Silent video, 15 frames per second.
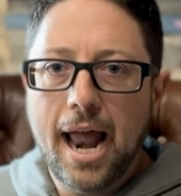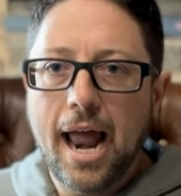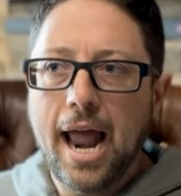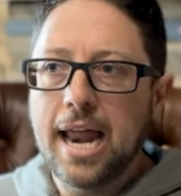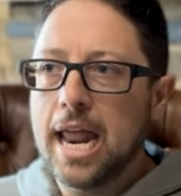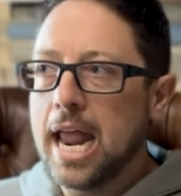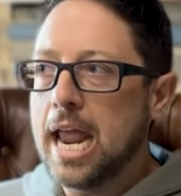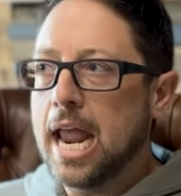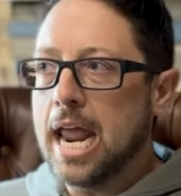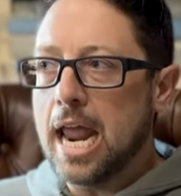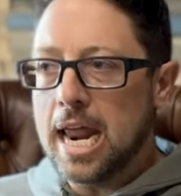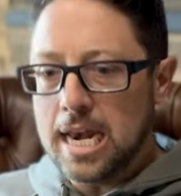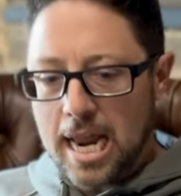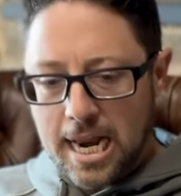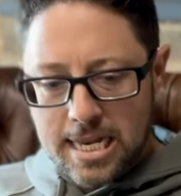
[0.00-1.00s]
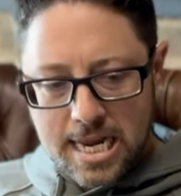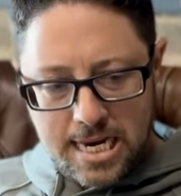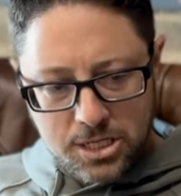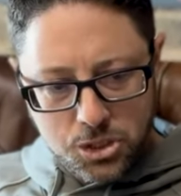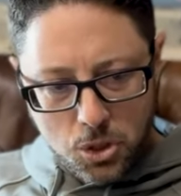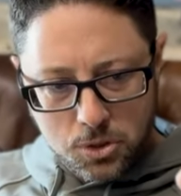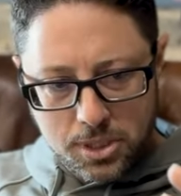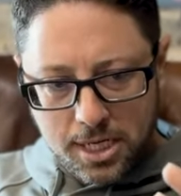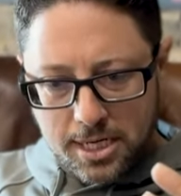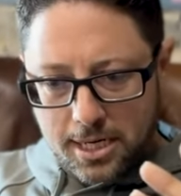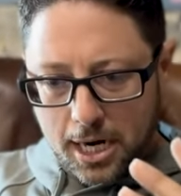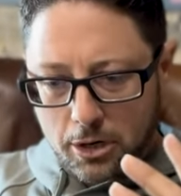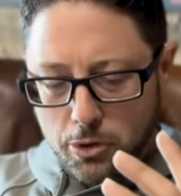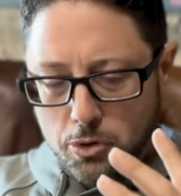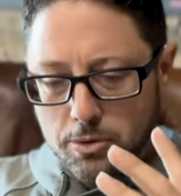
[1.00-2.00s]
and, and, and then start to
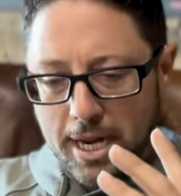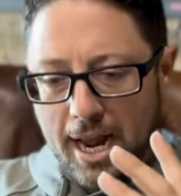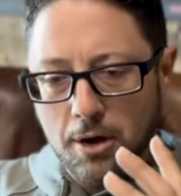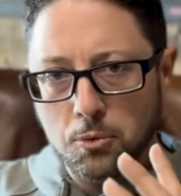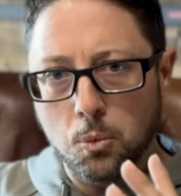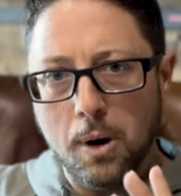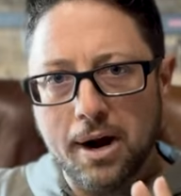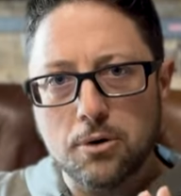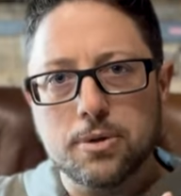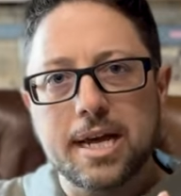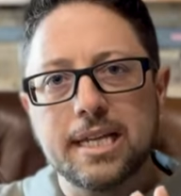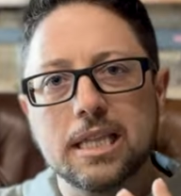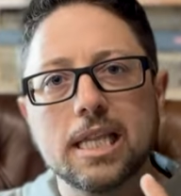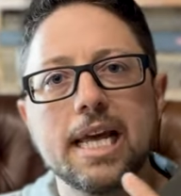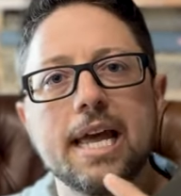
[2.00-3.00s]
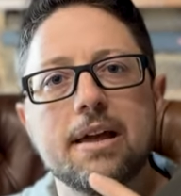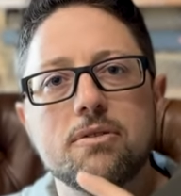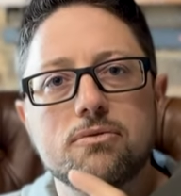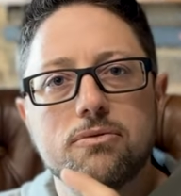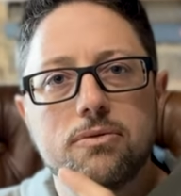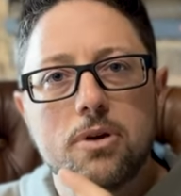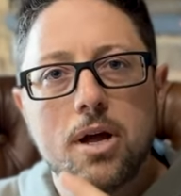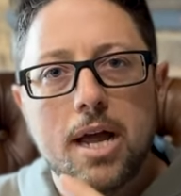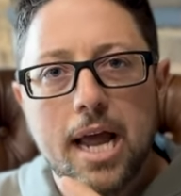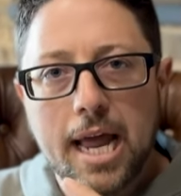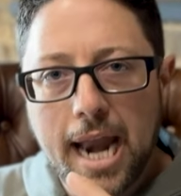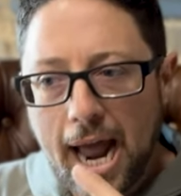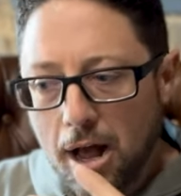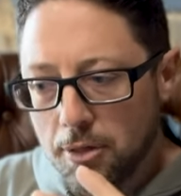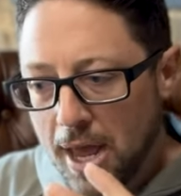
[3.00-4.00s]
narrow down where they live and
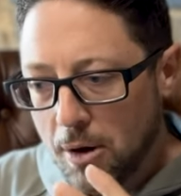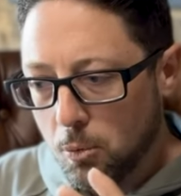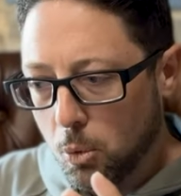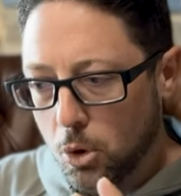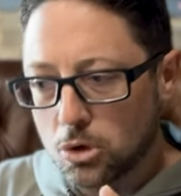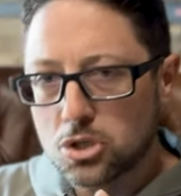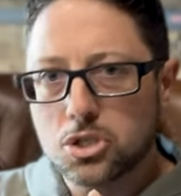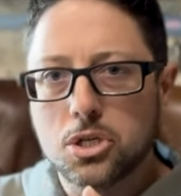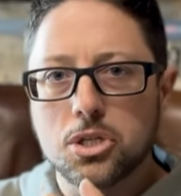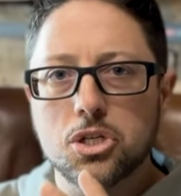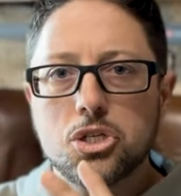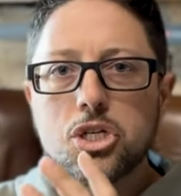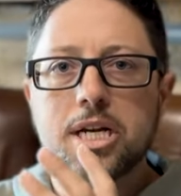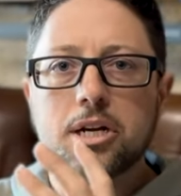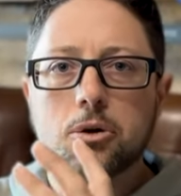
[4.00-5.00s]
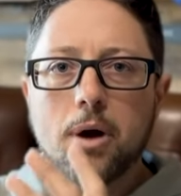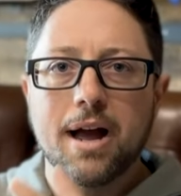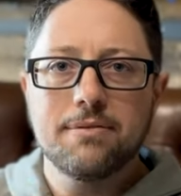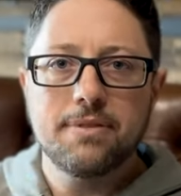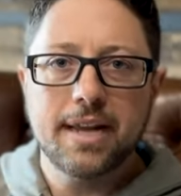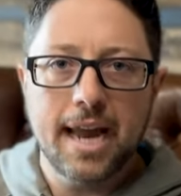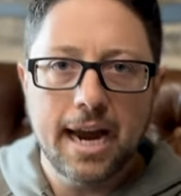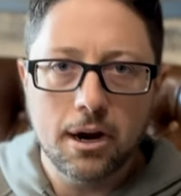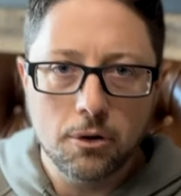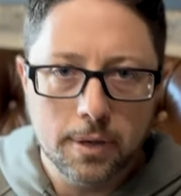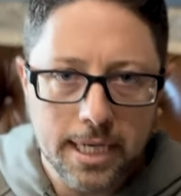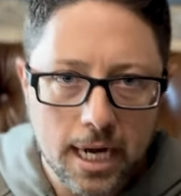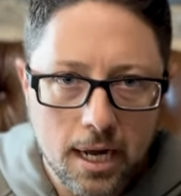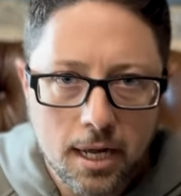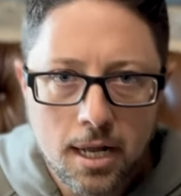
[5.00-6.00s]
how that works to the geographic
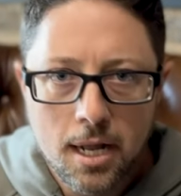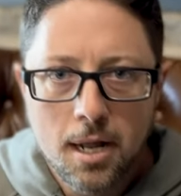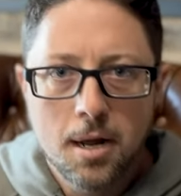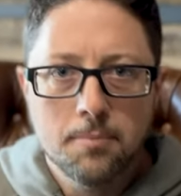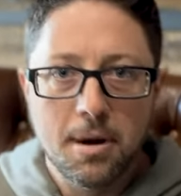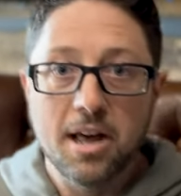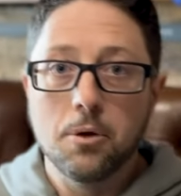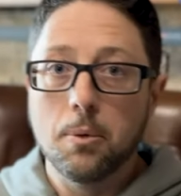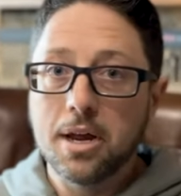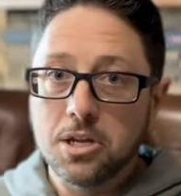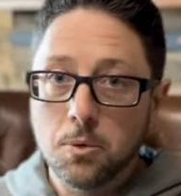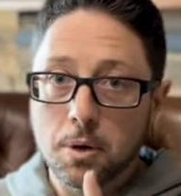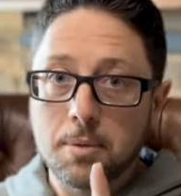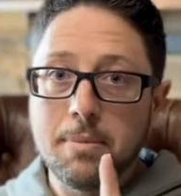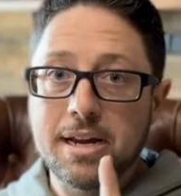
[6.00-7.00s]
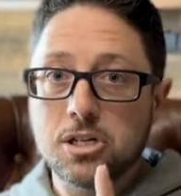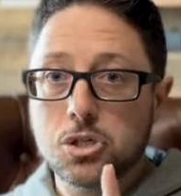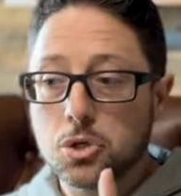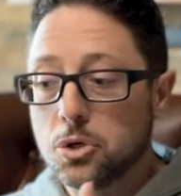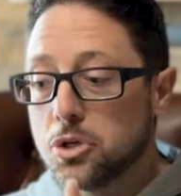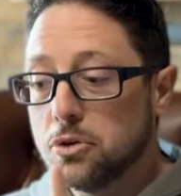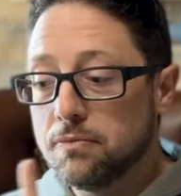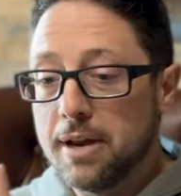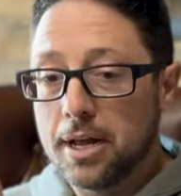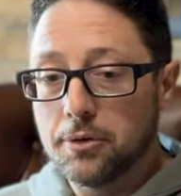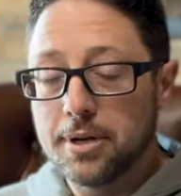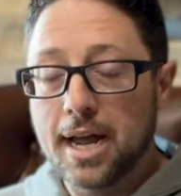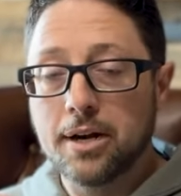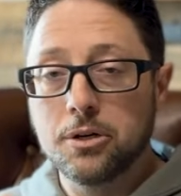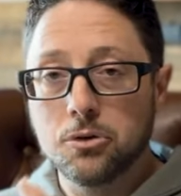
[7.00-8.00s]
area. By the way, you want to make sure you've nailed
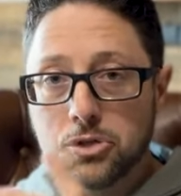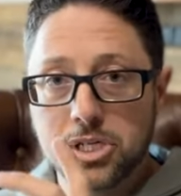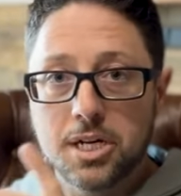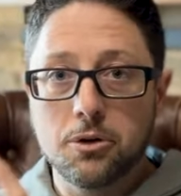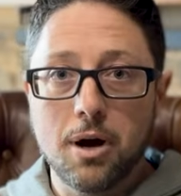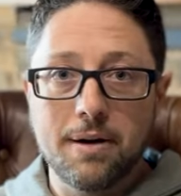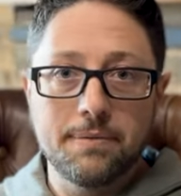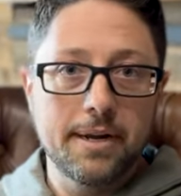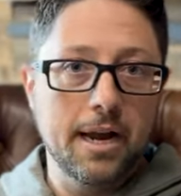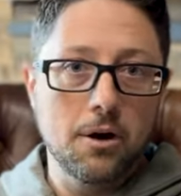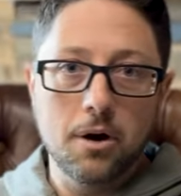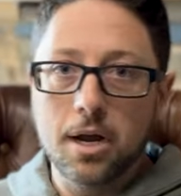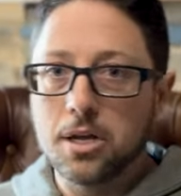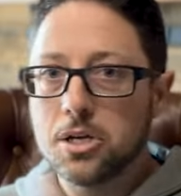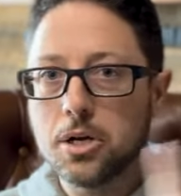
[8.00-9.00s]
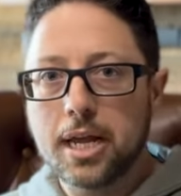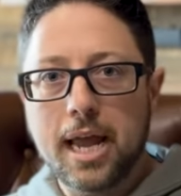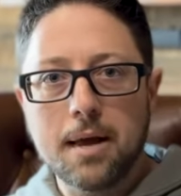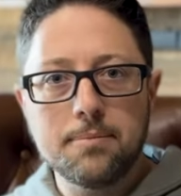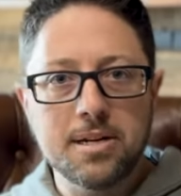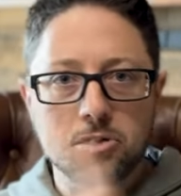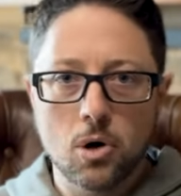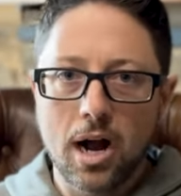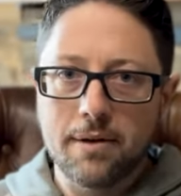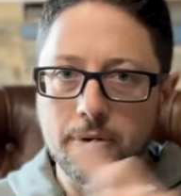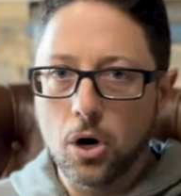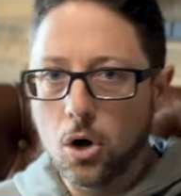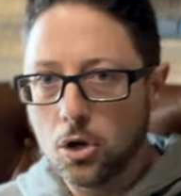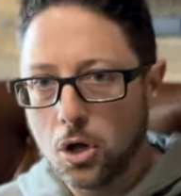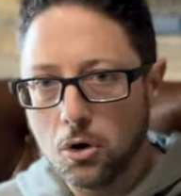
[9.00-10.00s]
down your geographic area. You can't be driving
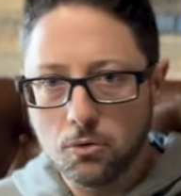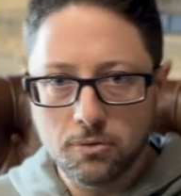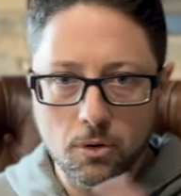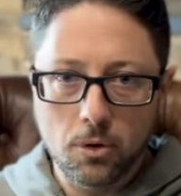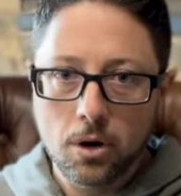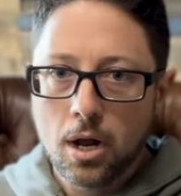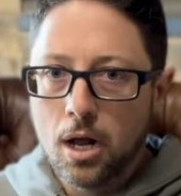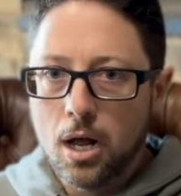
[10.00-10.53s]
all over